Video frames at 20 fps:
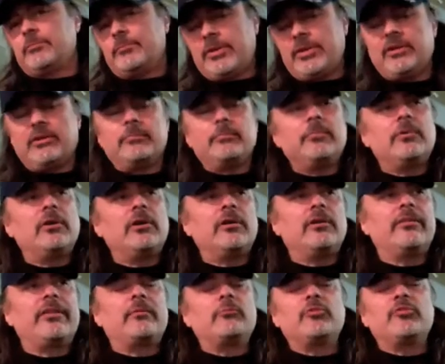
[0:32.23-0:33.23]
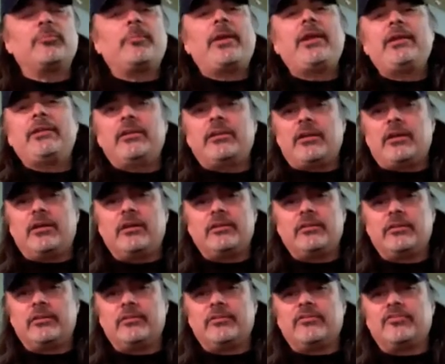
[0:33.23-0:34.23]
pinup uh, that was painted
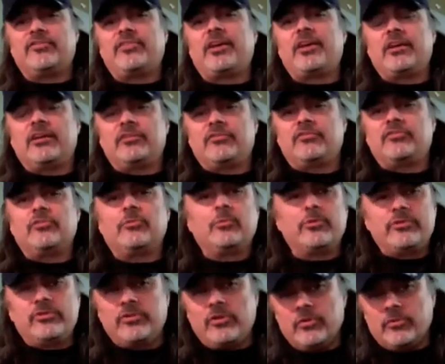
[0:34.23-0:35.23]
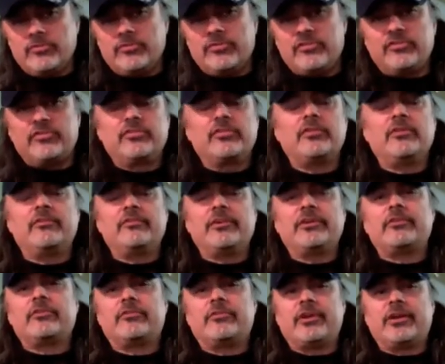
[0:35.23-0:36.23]
on the sides or the noses of
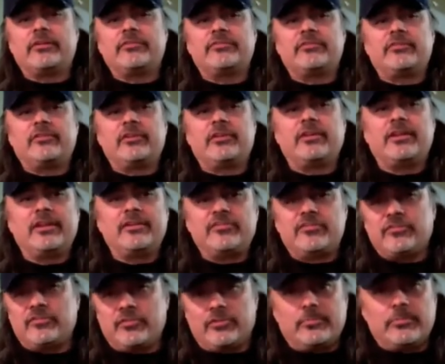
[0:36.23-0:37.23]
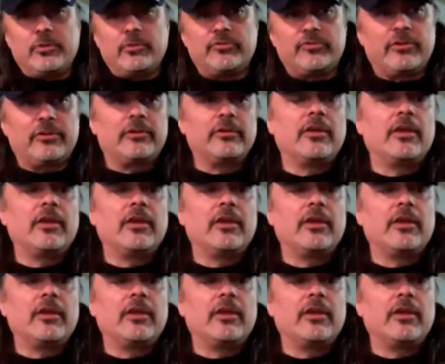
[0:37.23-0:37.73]
aircraft, uh, hence the term nose art.